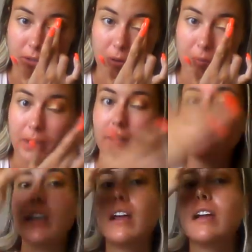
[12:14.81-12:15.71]
so
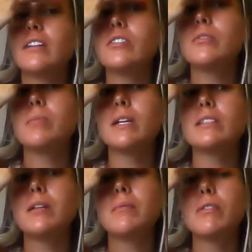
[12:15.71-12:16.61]
apparently I had toothpaste
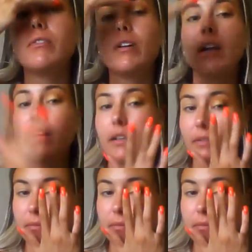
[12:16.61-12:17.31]
on my forehead.